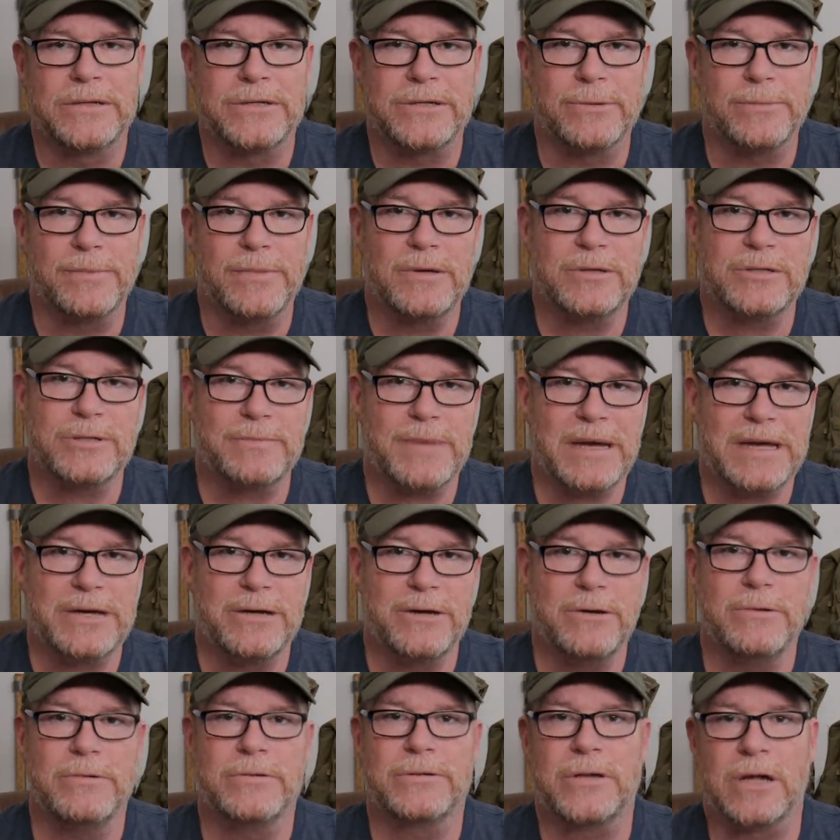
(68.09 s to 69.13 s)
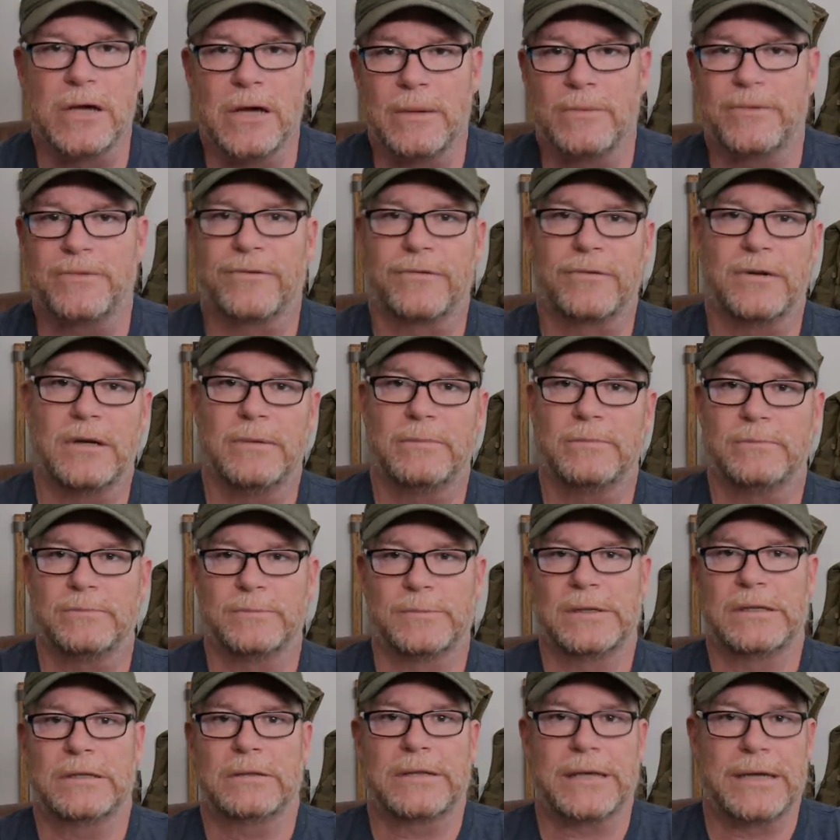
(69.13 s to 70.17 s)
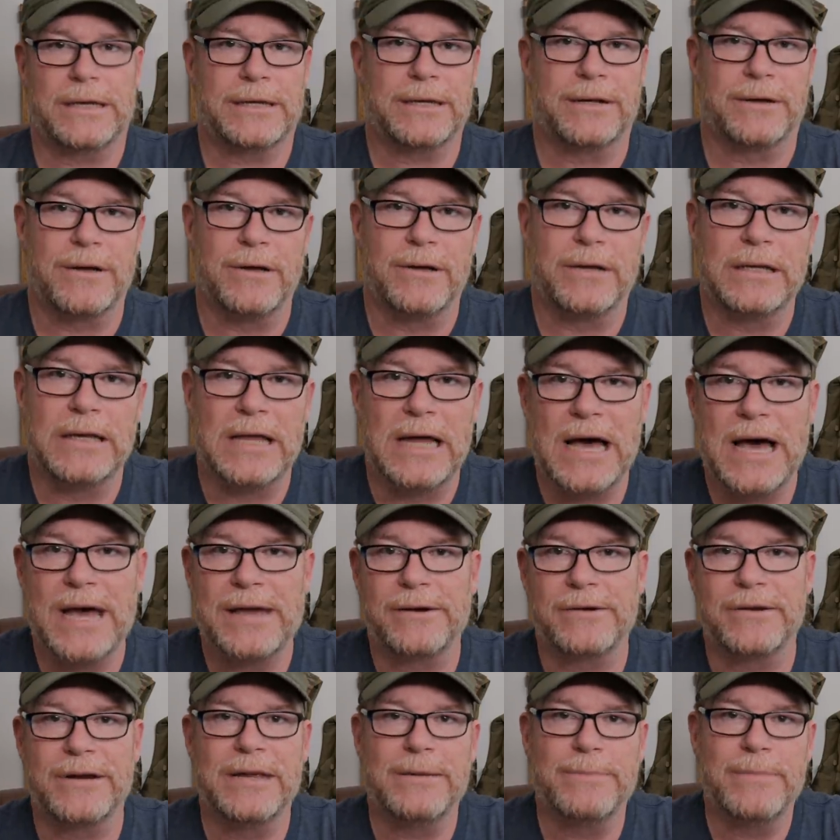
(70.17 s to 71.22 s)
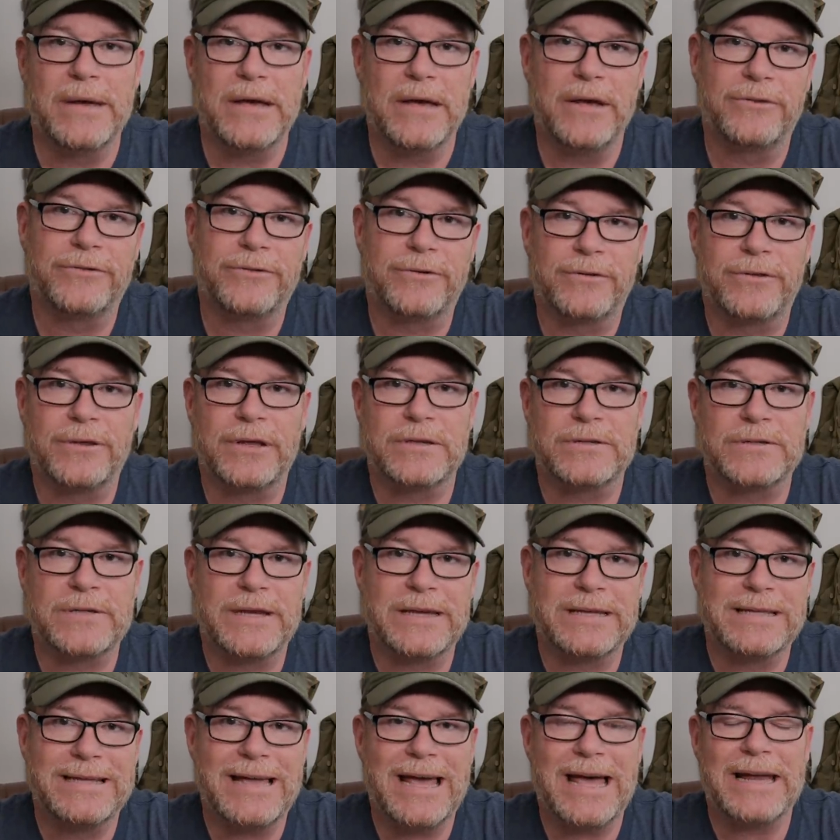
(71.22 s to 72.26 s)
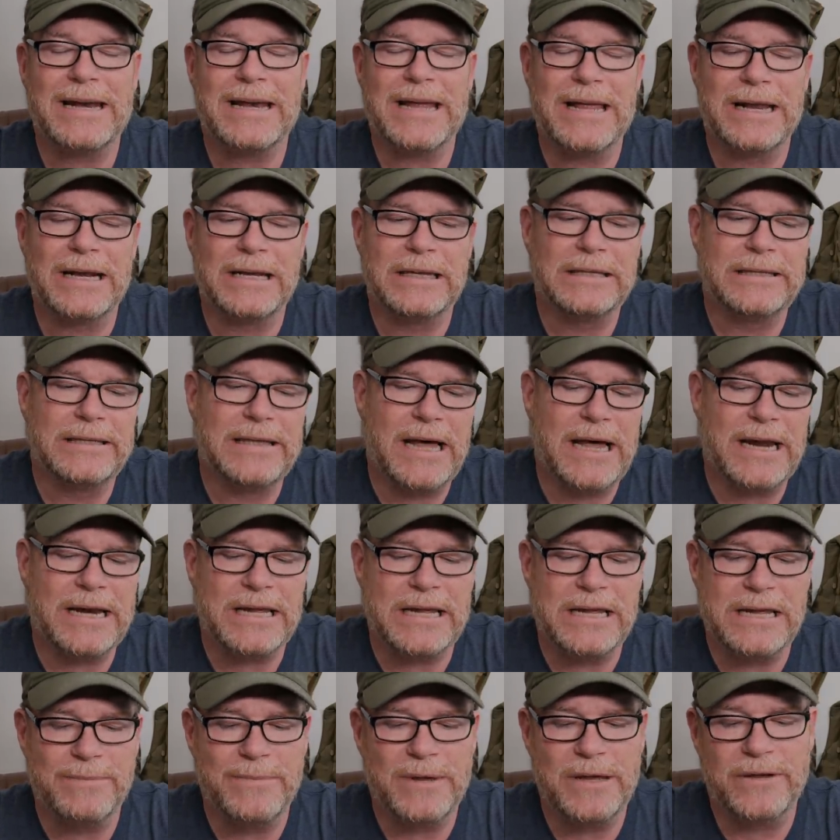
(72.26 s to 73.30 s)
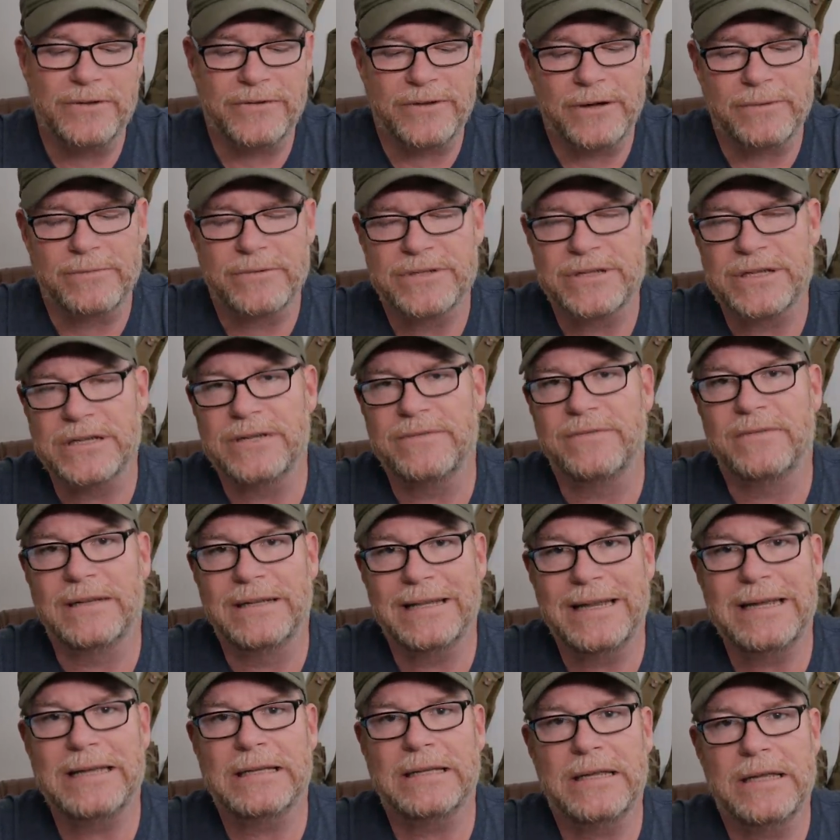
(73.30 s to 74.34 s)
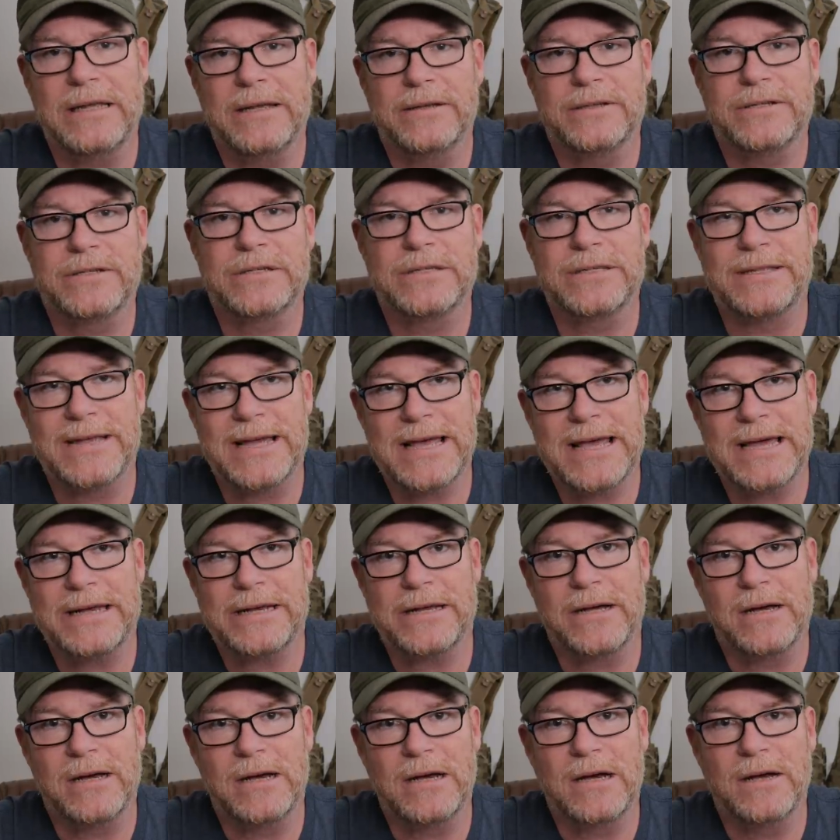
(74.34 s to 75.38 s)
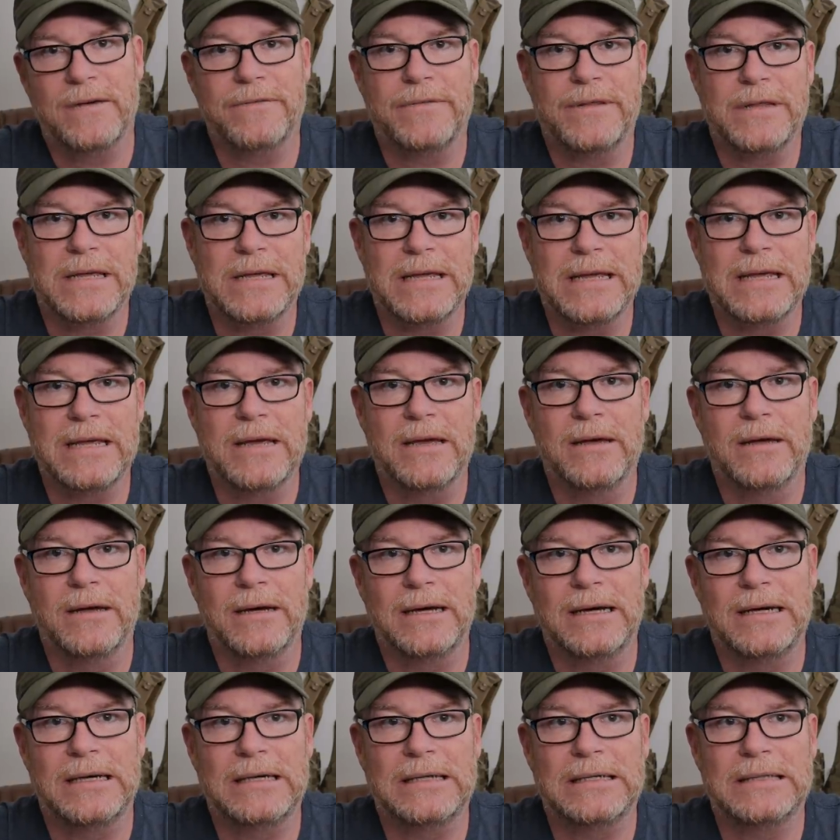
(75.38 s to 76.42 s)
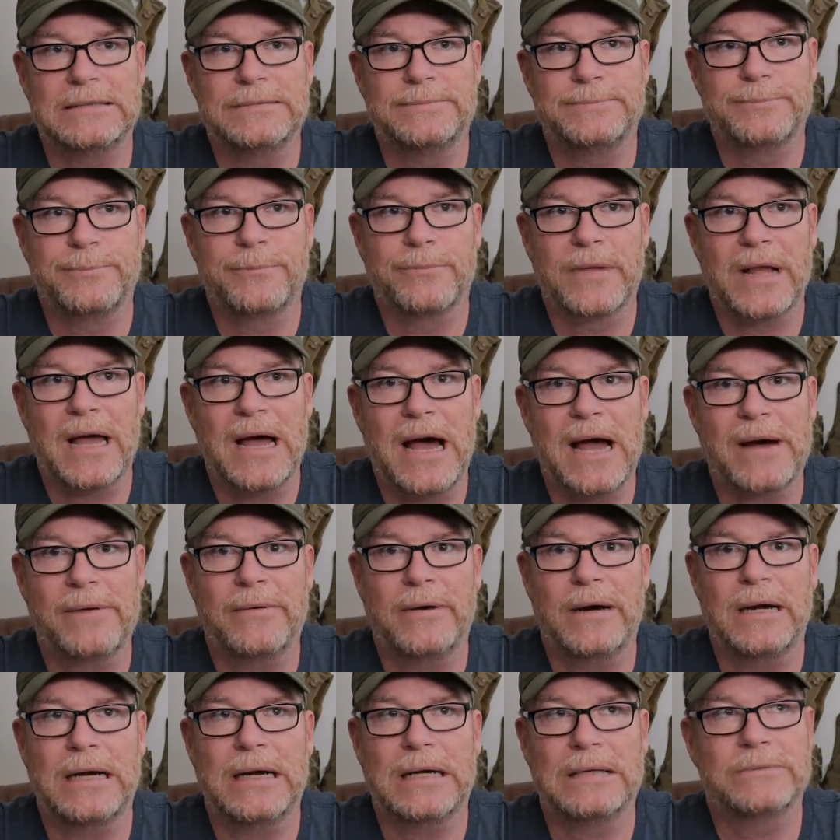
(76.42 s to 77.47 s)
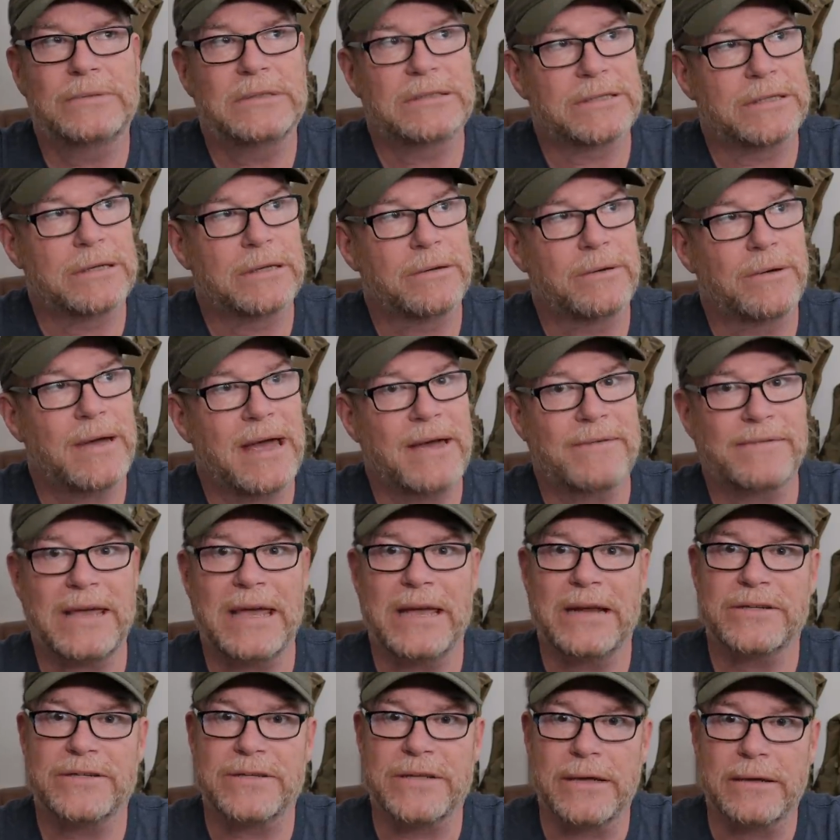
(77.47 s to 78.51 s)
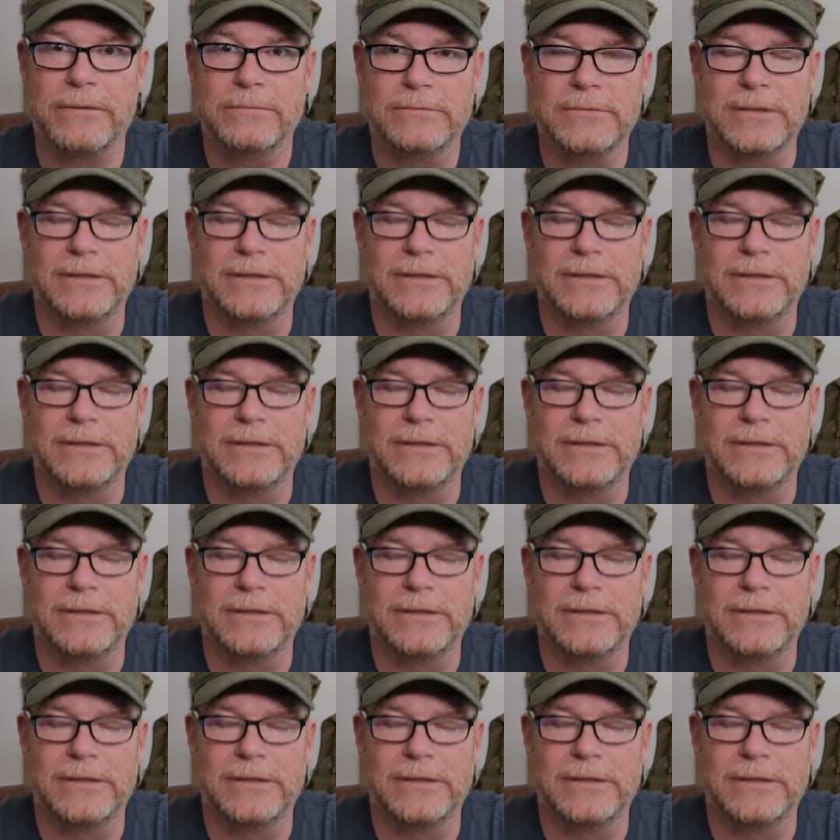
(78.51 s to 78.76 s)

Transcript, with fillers: So most of my news comes from, well, getting it online or emails or things like that. And a lot of emails that I received lately is that of the, uh, I, what is it? No, Afghanistan.